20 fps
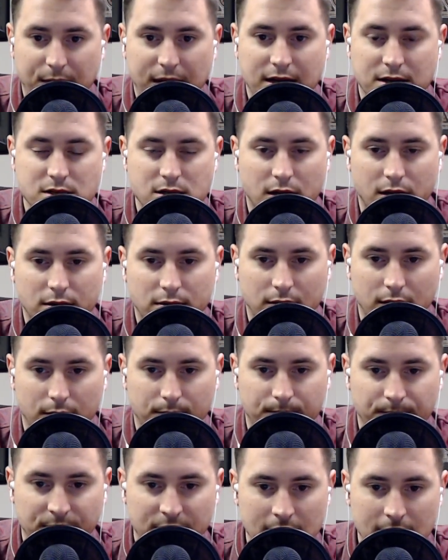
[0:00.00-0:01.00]
Because they're
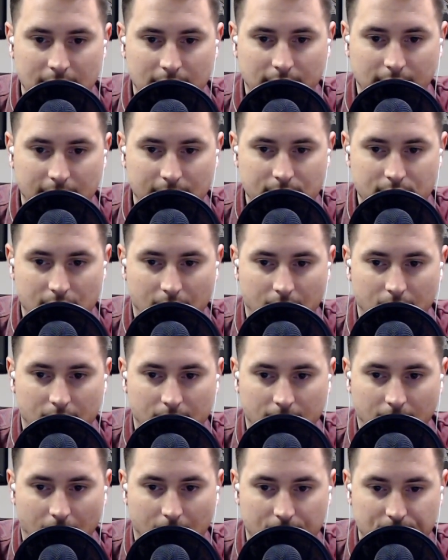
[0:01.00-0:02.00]
they're these
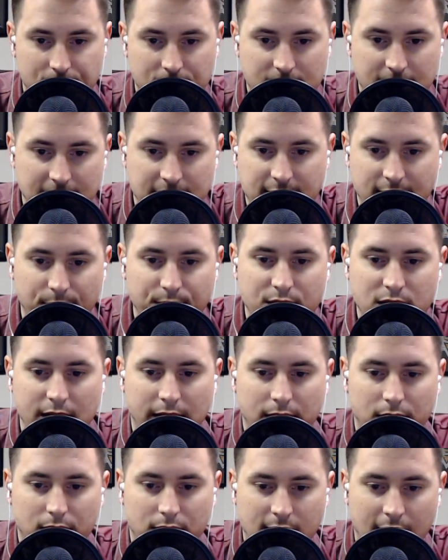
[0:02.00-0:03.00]
are are systems
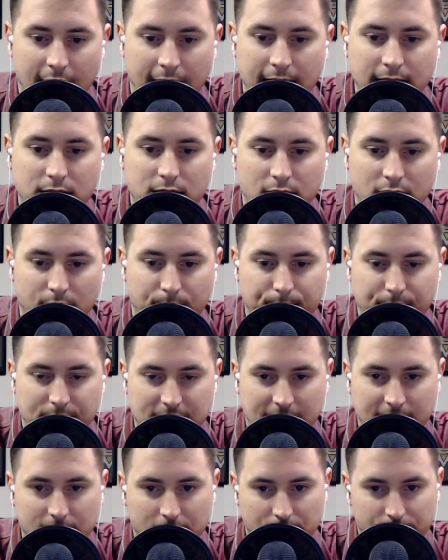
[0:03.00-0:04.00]
that are tied to their
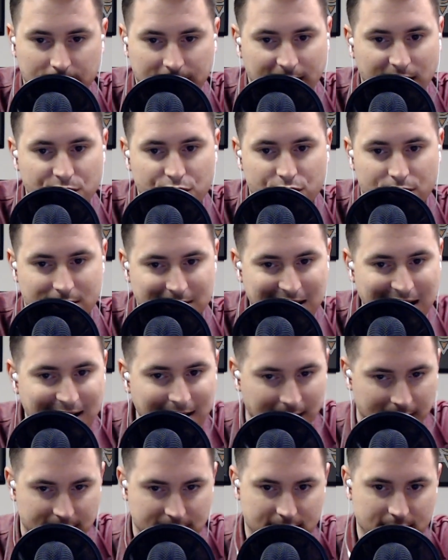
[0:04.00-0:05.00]
particular religious
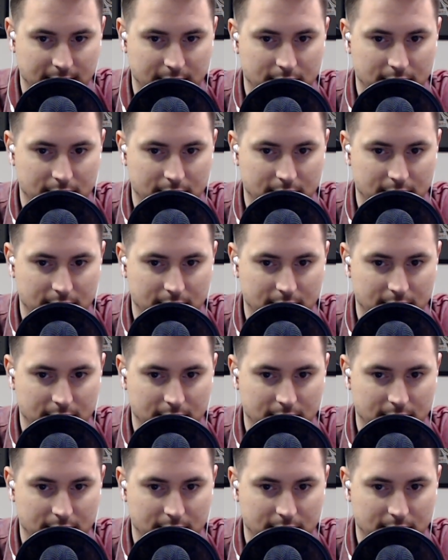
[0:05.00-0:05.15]
tenets.